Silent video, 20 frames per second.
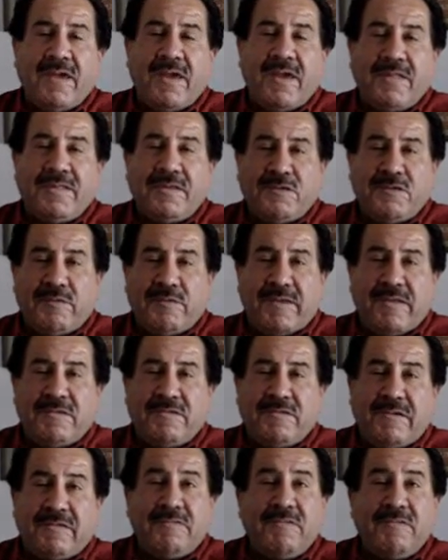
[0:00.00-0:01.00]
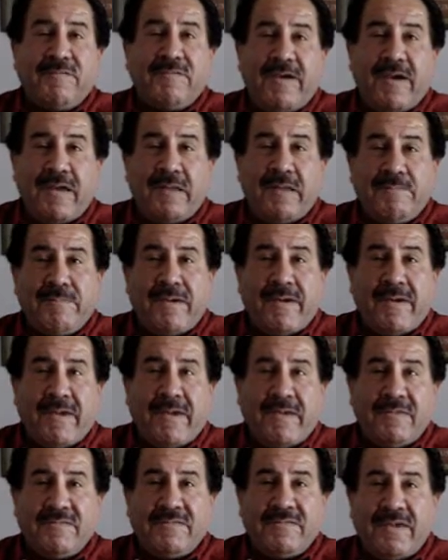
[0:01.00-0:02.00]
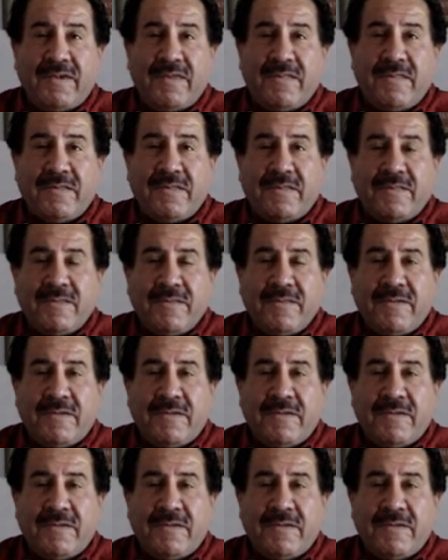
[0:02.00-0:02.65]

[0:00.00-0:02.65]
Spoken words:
and they try to justify it by saying that